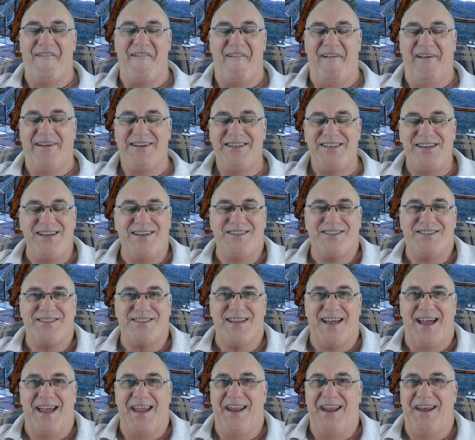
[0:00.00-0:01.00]
she could
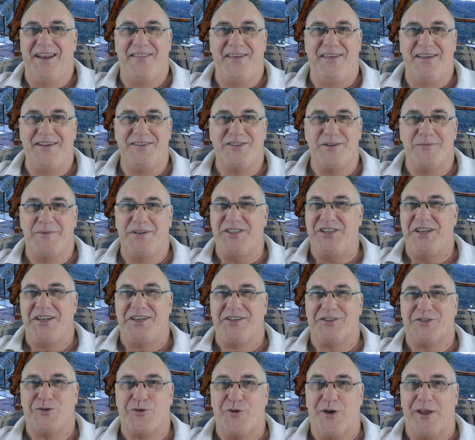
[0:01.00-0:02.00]
say anything to me. She
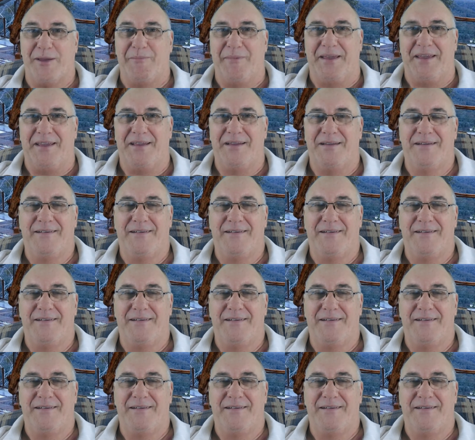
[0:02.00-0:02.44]
could trick me.